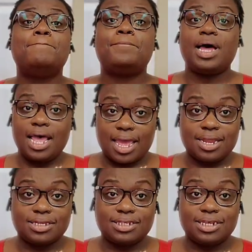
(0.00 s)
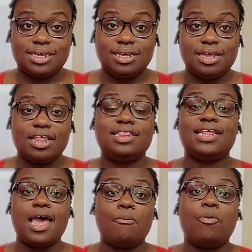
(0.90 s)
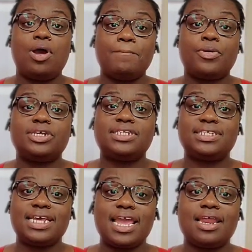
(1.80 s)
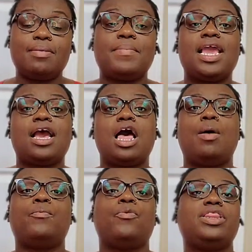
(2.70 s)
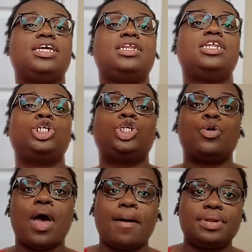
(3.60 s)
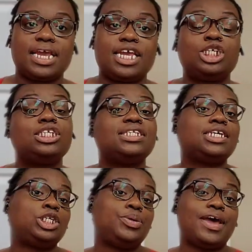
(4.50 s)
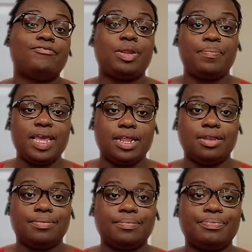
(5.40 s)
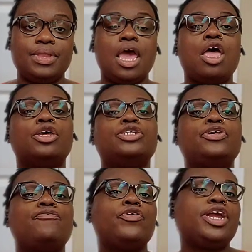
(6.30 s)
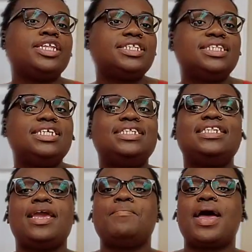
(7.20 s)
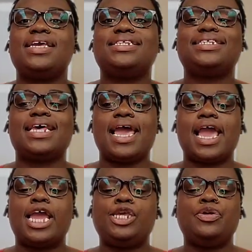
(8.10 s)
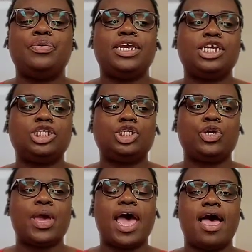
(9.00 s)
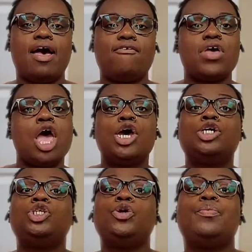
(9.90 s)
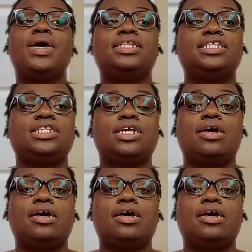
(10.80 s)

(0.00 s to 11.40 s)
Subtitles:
but that 1% may come with additional obligations that you have to meet. So for instance, they might say you need to have 2 months